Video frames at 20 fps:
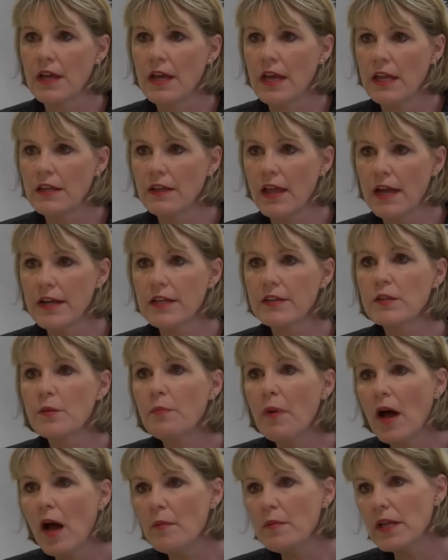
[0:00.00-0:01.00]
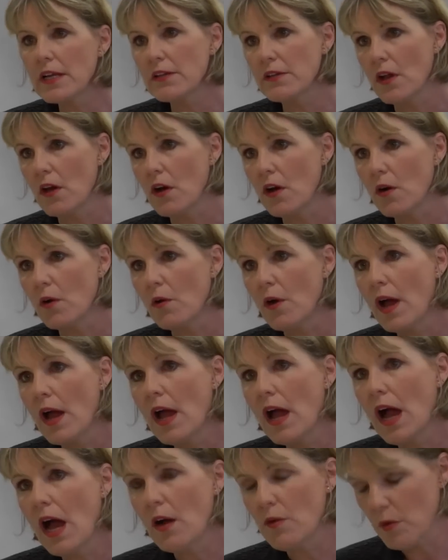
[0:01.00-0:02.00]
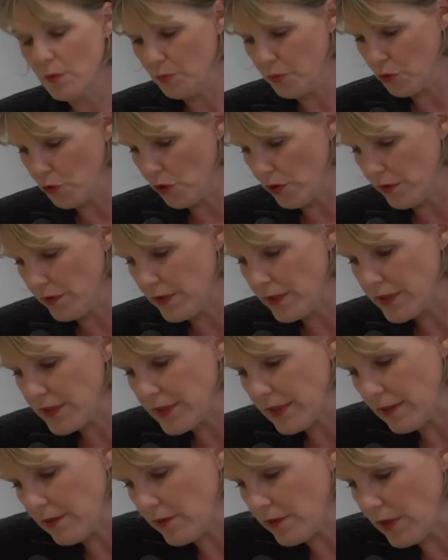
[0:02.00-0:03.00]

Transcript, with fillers: and letting the public know how important this